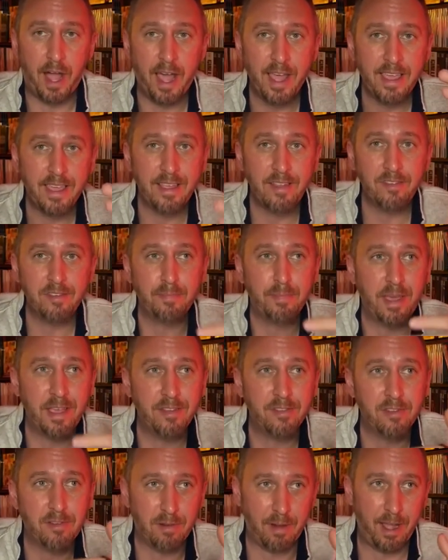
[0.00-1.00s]

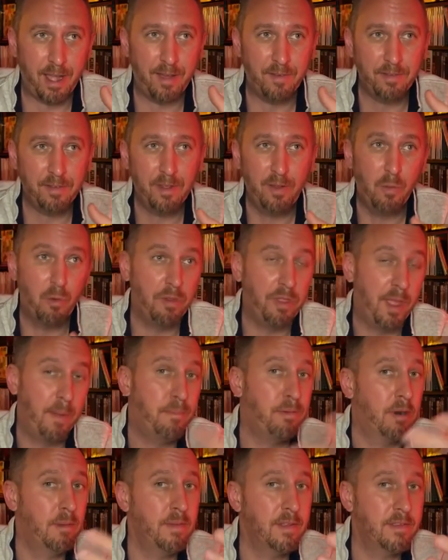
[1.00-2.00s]
spacecraft. Were they
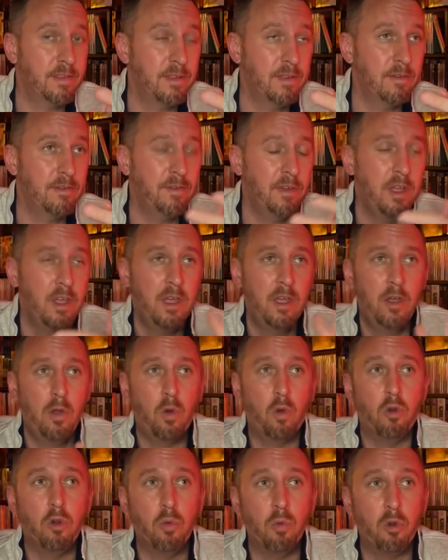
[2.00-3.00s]
primitive or
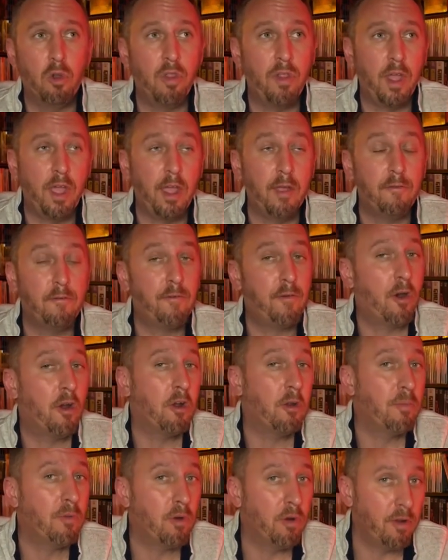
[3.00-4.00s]
were they far
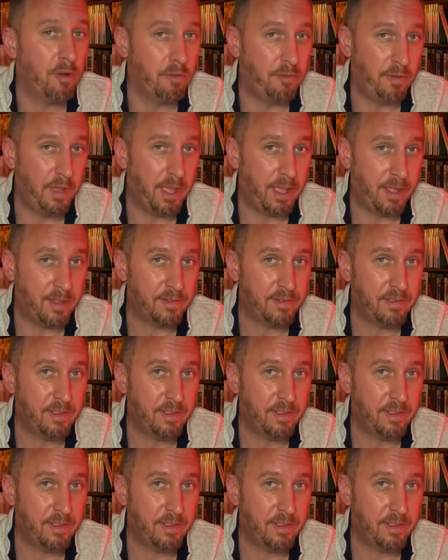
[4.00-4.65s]
more advanced?